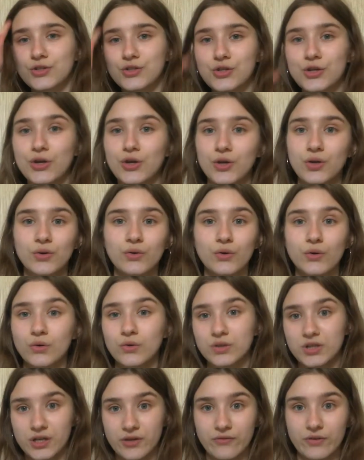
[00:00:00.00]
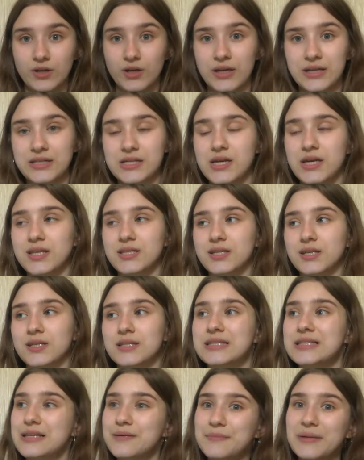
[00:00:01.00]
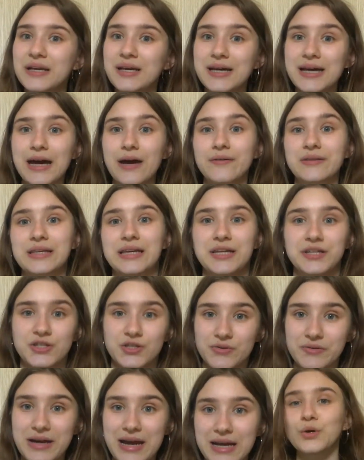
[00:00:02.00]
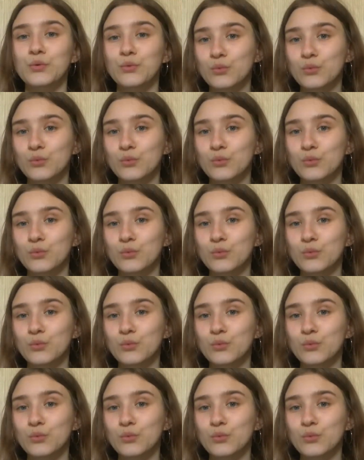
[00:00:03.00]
two or different ideas are similar, how they interact.